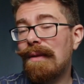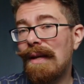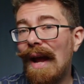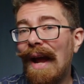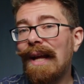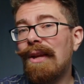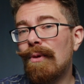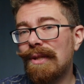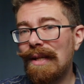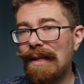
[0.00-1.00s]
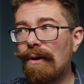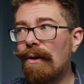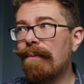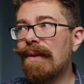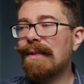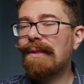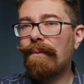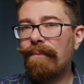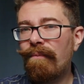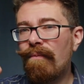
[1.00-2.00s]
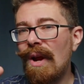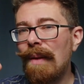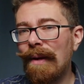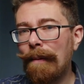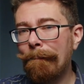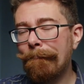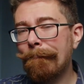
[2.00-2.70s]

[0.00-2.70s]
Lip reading: the accuracy of this, the framing,